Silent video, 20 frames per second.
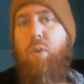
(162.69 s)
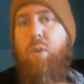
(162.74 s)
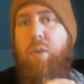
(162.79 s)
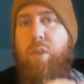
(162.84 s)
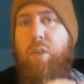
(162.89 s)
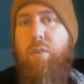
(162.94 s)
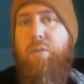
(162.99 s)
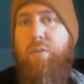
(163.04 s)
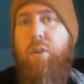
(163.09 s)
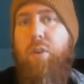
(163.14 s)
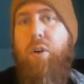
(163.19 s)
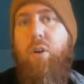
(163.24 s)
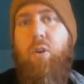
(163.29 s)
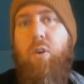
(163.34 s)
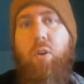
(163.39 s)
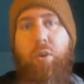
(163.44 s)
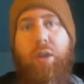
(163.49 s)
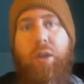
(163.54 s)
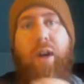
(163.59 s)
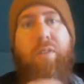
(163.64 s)
or the
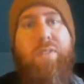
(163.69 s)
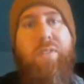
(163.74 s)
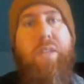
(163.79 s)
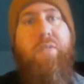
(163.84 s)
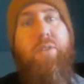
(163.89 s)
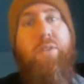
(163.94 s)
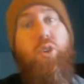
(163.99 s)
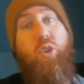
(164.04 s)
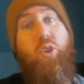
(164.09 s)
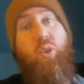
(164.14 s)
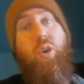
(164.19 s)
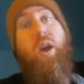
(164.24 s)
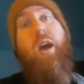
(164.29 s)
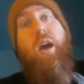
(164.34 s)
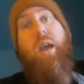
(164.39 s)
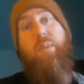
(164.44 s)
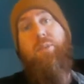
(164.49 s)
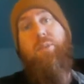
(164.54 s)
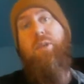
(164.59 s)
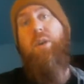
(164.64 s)
foothold of different
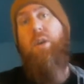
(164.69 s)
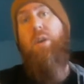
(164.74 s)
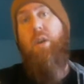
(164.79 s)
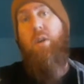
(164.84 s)
tribes